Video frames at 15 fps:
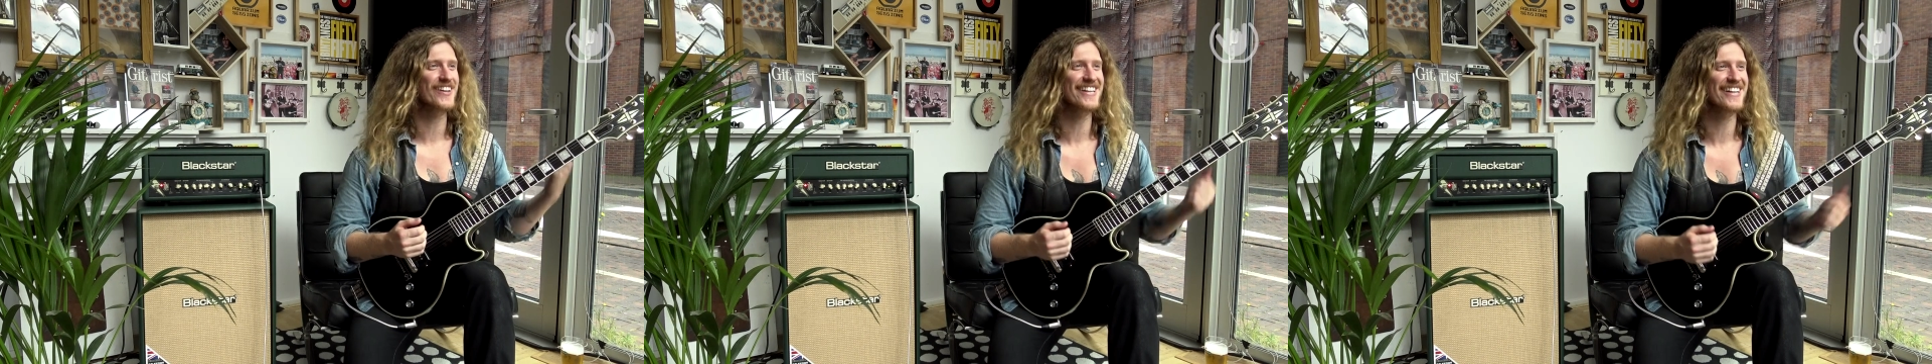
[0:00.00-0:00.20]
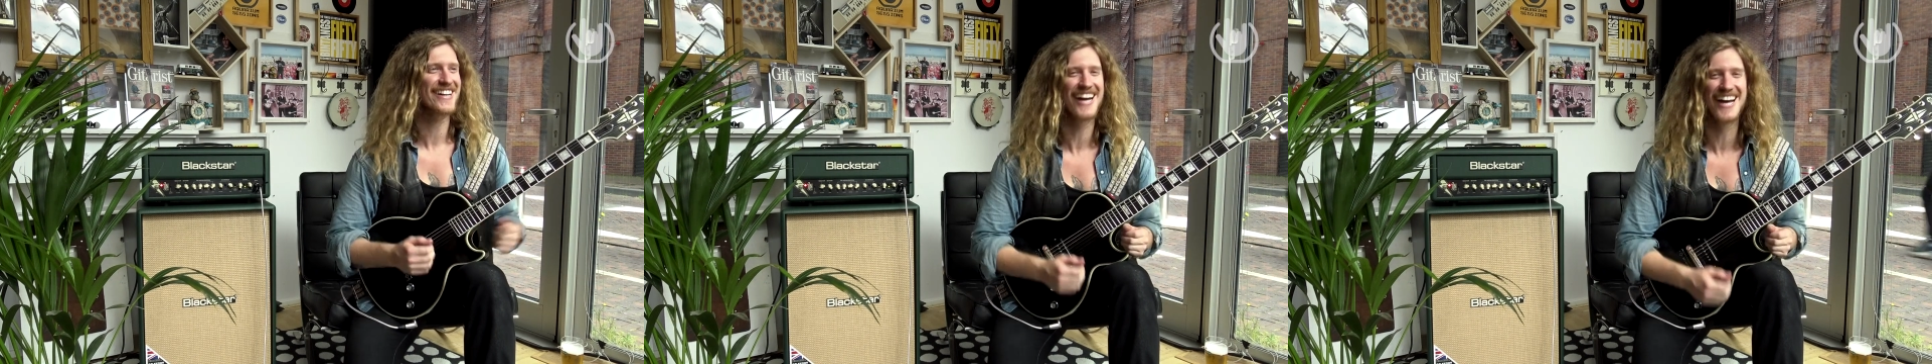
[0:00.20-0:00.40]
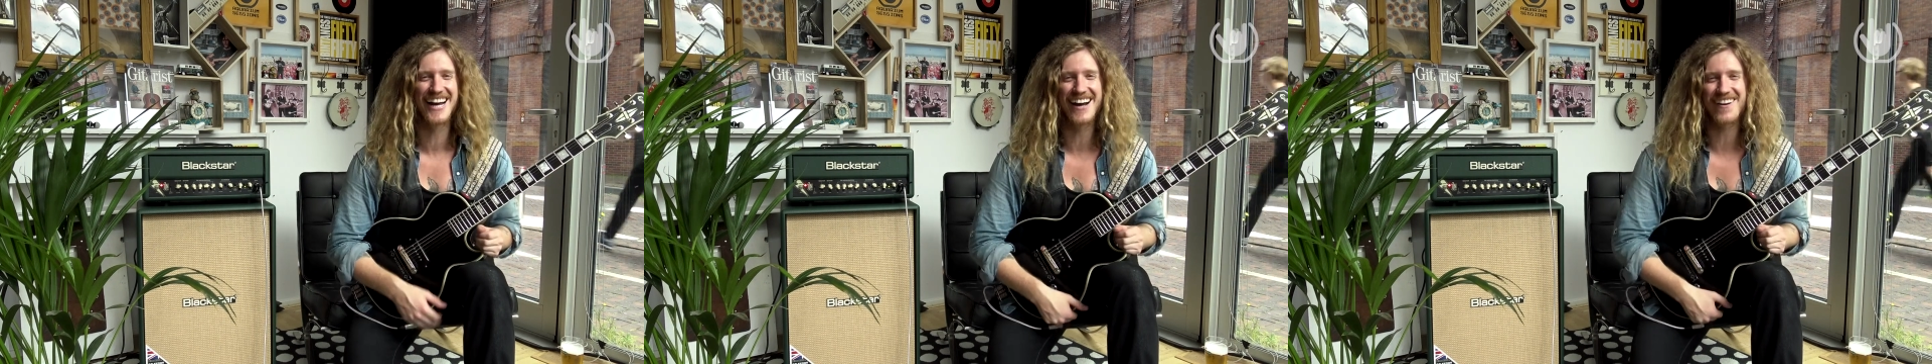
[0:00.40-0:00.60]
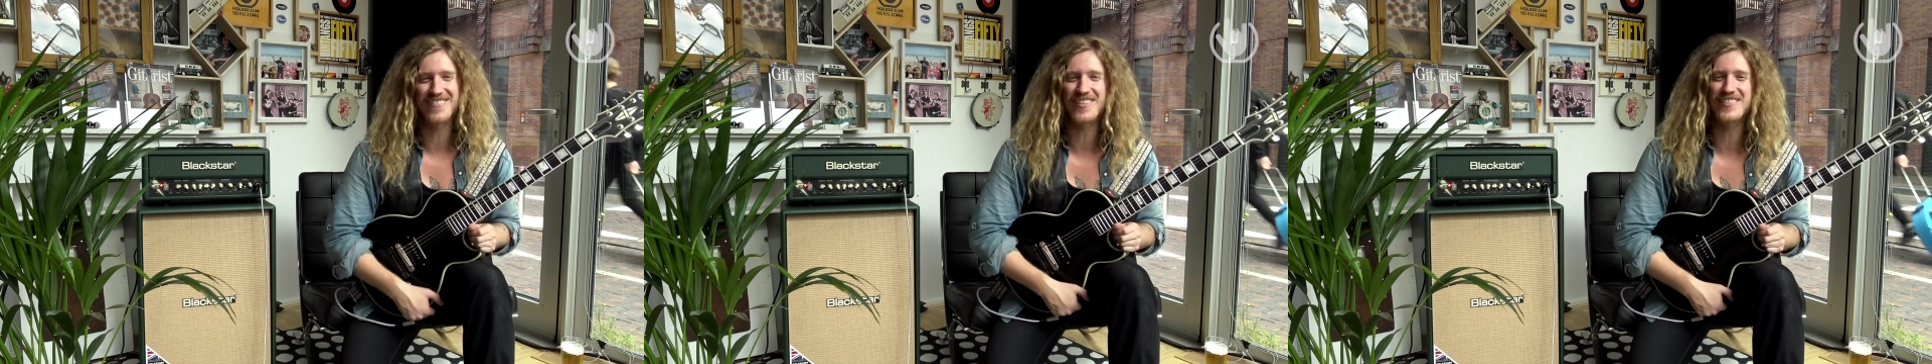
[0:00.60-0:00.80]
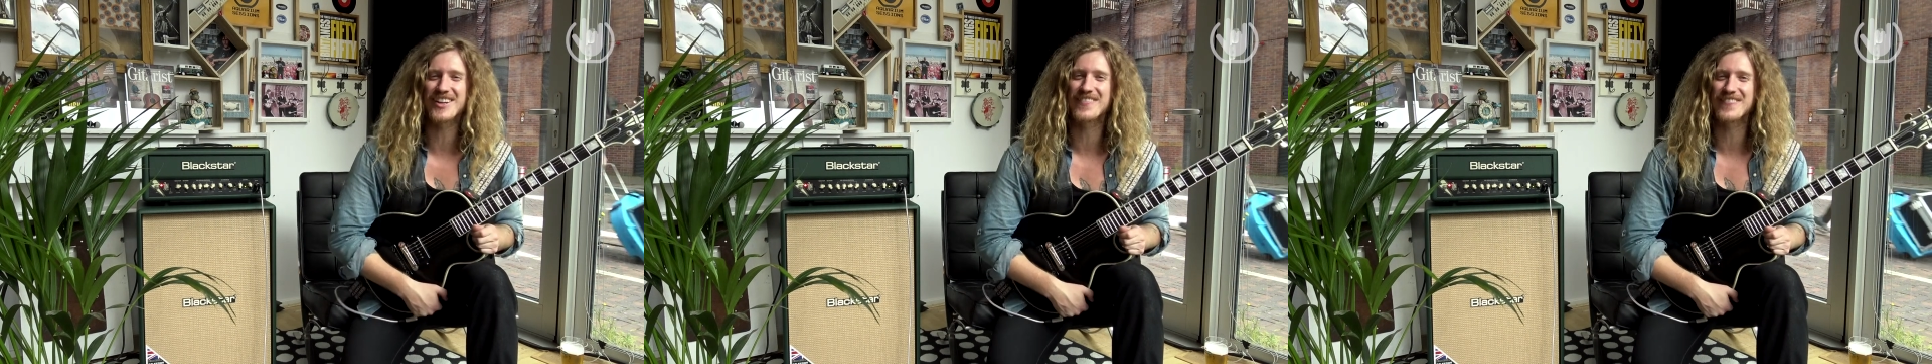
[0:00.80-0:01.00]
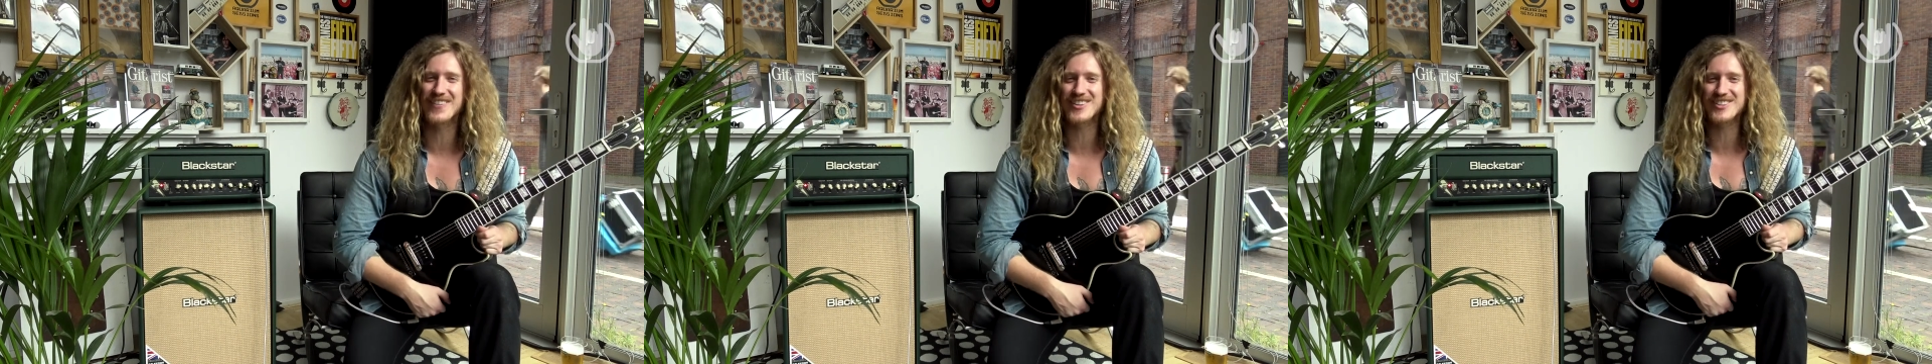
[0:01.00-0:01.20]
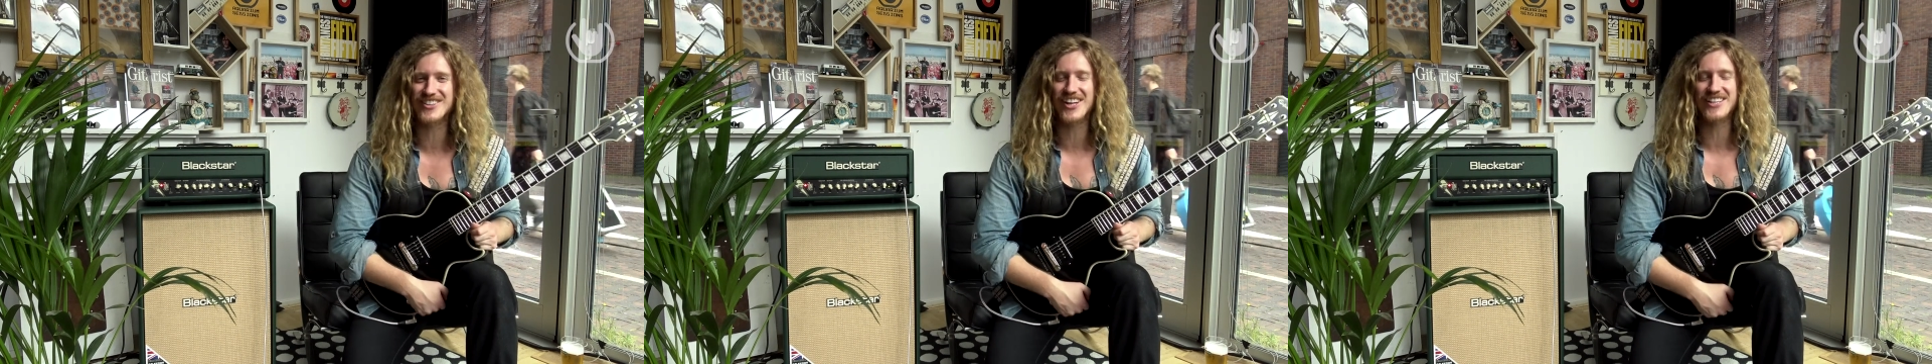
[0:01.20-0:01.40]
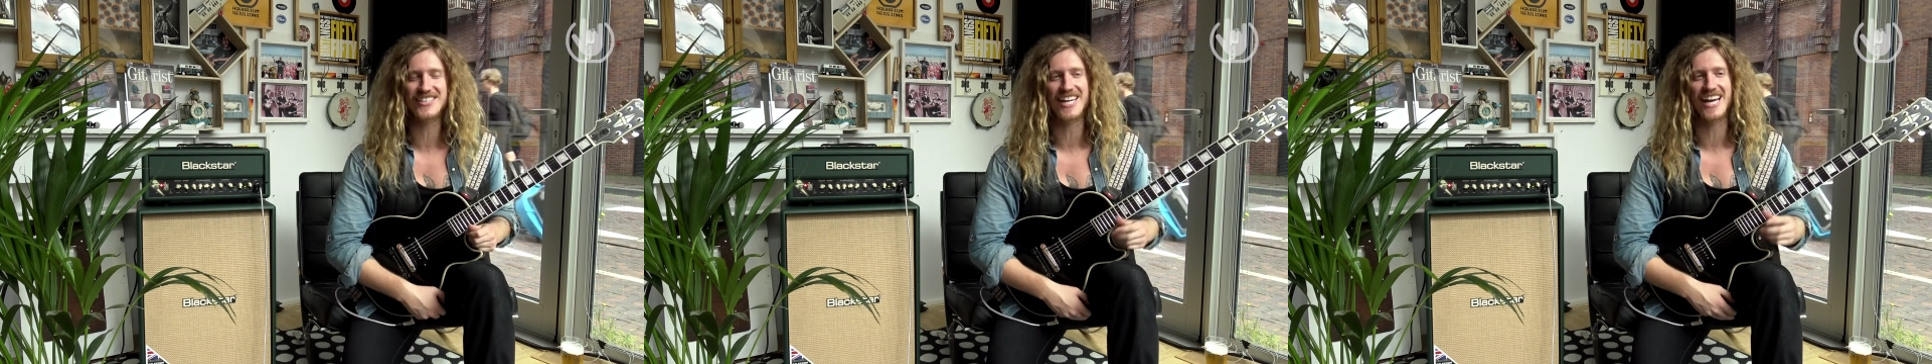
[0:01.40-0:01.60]
right here. I remember the first
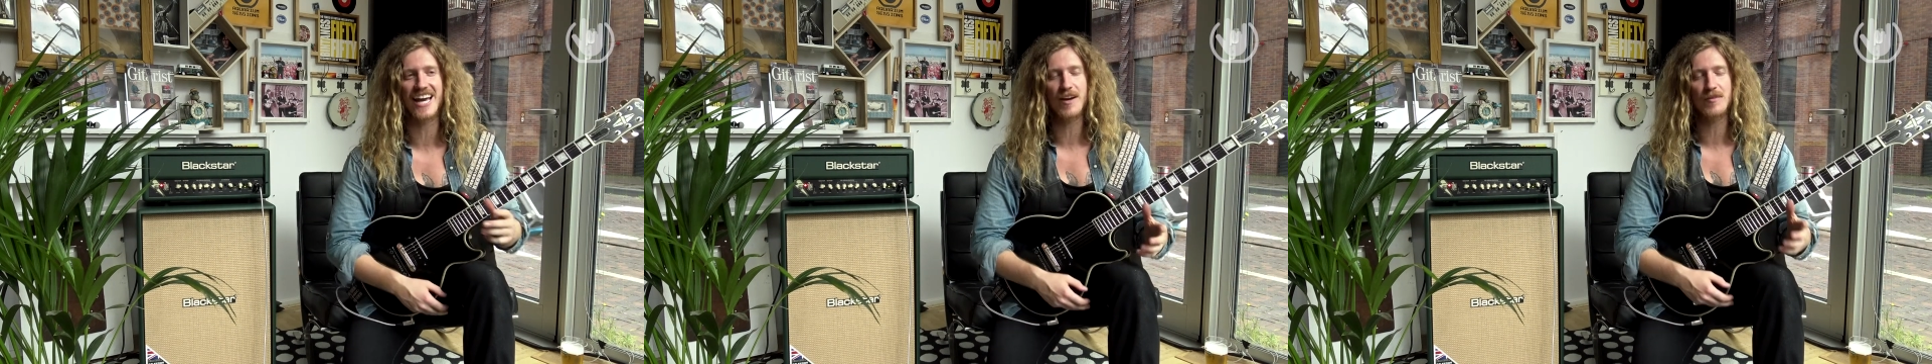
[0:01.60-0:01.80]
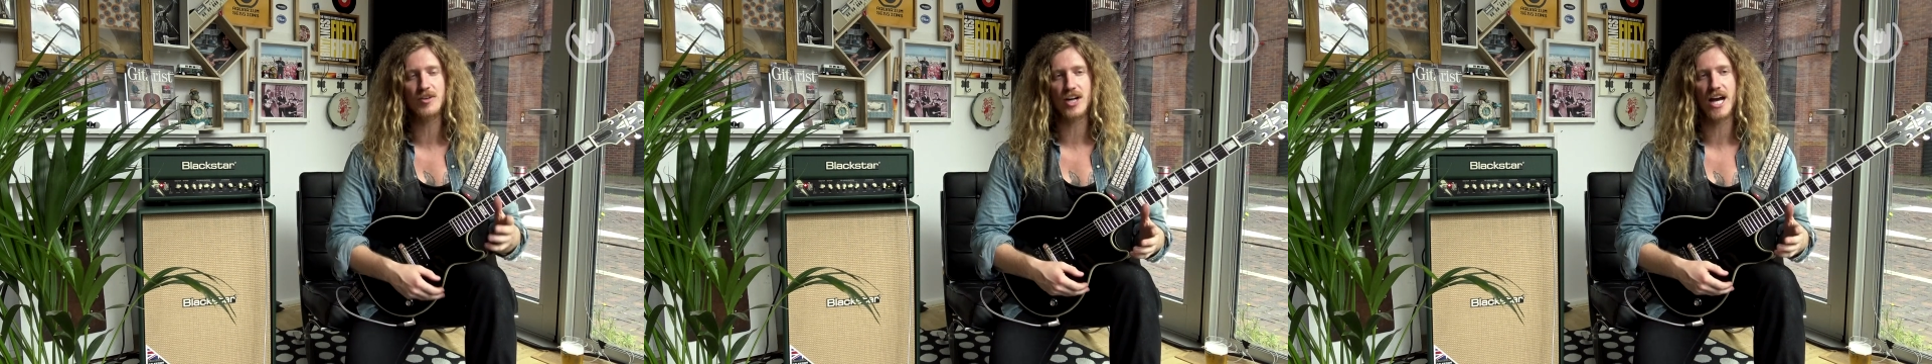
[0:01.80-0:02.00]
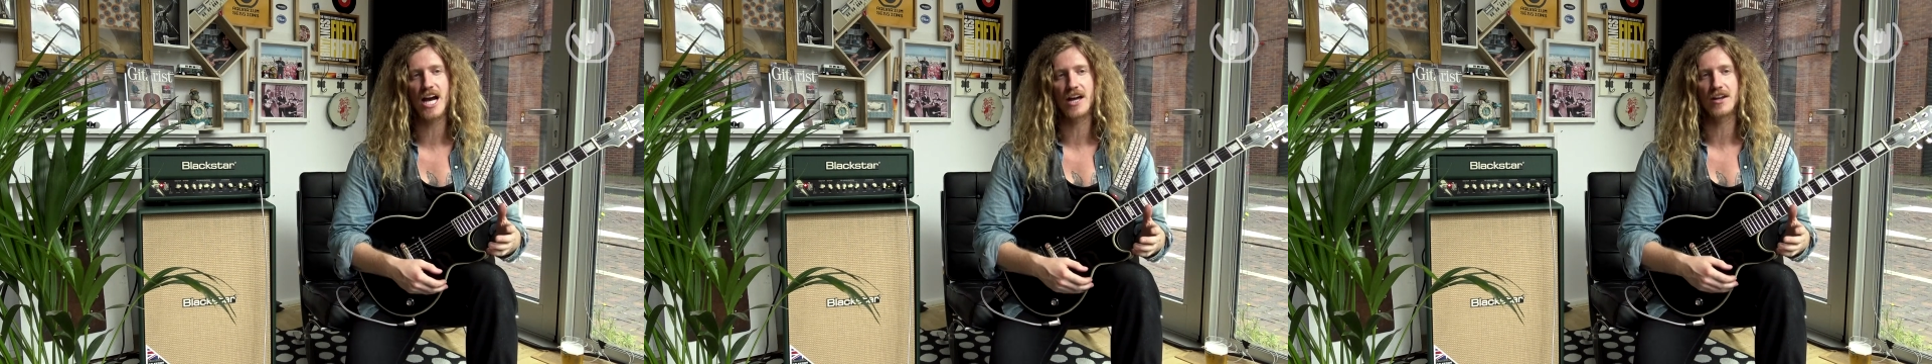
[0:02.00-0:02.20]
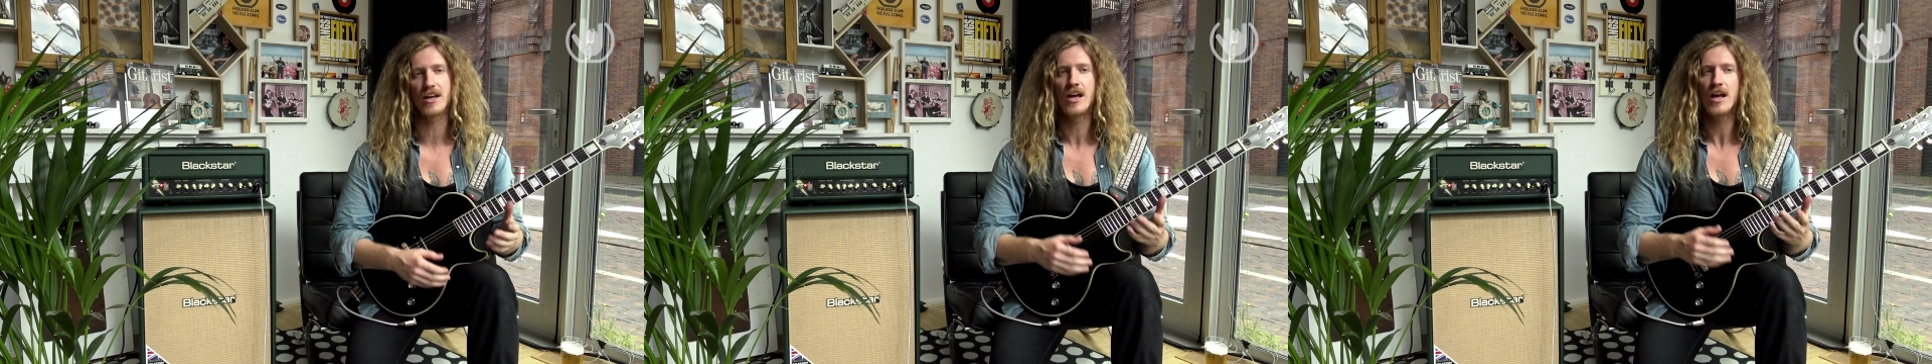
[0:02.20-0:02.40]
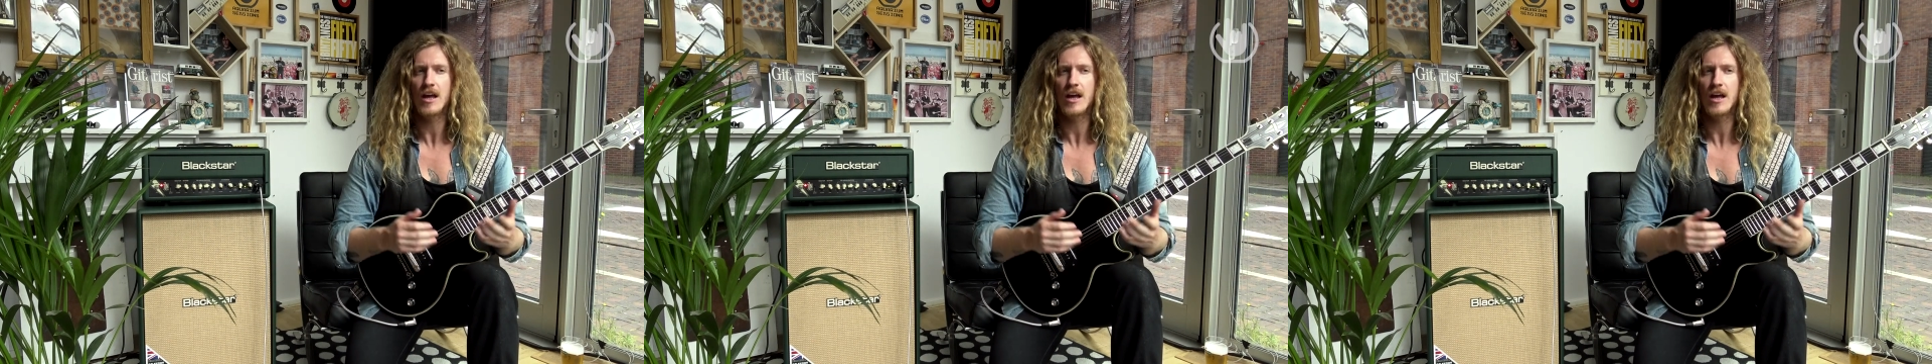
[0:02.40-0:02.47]
lesson I ever had.